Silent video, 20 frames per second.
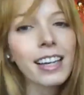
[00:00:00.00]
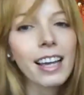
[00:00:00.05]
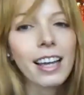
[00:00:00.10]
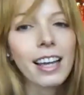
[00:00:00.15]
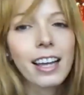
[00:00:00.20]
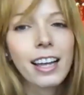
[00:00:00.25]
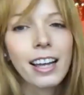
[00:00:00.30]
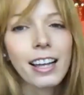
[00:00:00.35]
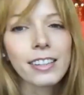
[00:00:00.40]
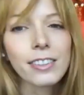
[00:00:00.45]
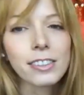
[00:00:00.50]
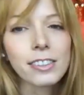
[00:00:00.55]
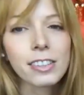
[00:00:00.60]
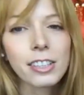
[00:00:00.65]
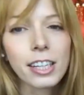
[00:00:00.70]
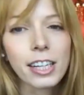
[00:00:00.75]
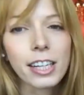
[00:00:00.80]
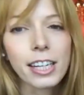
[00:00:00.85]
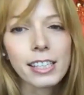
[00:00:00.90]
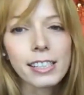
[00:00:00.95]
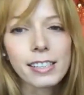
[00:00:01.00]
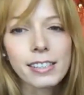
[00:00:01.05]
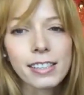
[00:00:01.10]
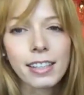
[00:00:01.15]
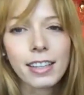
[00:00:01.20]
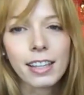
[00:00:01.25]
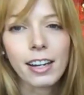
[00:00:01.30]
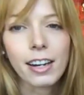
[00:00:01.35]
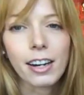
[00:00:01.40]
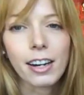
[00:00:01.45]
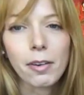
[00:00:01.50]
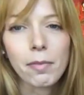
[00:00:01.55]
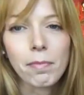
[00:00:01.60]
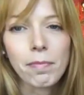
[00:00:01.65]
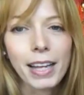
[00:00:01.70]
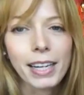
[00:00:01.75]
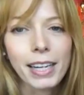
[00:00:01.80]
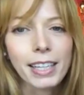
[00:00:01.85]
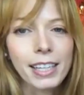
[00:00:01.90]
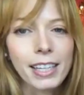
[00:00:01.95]
And what's great is that there are
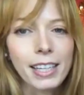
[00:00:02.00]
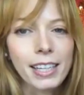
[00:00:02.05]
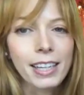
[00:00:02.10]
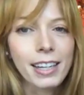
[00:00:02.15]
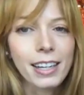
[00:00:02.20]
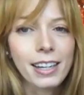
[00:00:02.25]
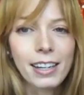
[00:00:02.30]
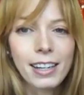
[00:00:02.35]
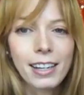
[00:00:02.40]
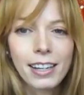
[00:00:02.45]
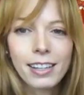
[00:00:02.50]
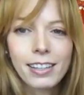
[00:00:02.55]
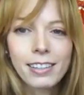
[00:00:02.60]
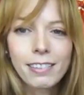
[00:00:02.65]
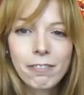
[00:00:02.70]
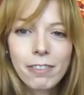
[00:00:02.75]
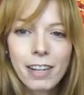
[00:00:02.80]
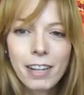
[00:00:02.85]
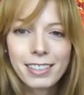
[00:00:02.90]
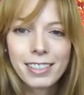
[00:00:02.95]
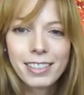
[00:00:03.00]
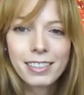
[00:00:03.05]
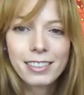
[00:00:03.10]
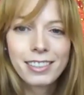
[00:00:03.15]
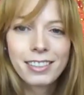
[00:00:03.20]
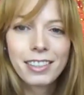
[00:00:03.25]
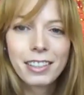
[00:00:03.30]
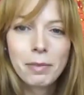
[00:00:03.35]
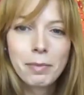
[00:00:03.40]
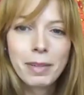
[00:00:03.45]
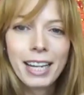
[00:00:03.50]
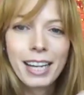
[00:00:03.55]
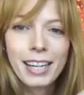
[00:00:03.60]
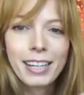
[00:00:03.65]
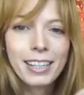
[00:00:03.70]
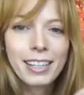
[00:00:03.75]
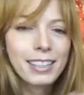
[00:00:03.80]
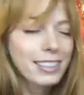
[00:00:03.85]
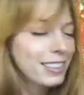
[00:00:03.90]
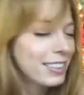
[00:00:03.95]
many facets to the
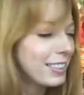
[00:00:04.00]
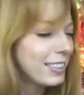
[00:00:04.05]
banana.